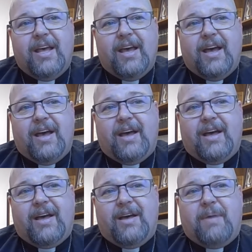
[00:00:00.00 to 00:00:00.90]

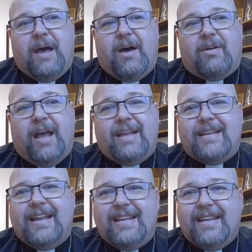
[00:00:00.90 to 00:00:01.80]
uh, about
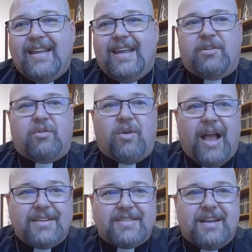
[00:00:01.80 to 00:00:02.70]
identity in
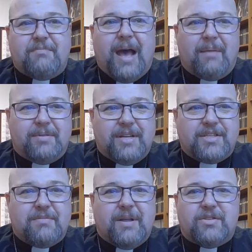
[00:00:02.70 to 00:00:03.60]
Christ and
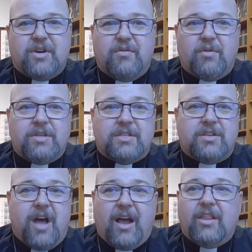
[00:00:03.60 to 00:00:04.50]
baptism and so forth is to
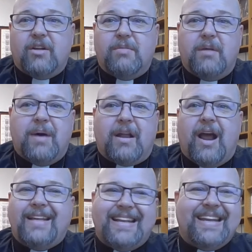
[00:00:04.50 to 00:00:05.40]
talk a little bit about our
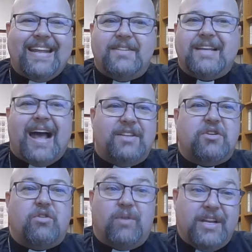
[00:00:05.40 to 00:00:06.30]
identity as God's
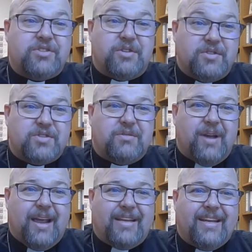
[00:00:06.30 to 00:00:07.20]
creatures,
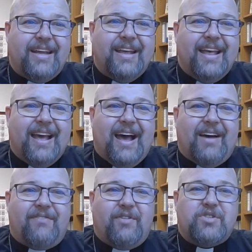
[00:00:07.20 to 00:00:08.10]
right?
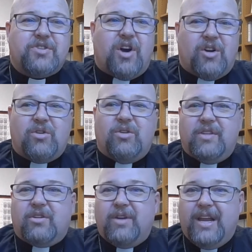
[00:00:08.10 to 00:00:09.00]
Uh, first article of
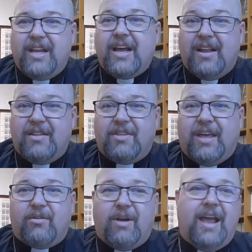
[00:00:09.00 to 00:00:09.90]
the creed kind of
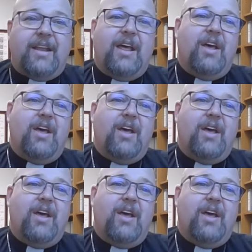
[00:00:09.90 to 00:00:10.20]
thing, right?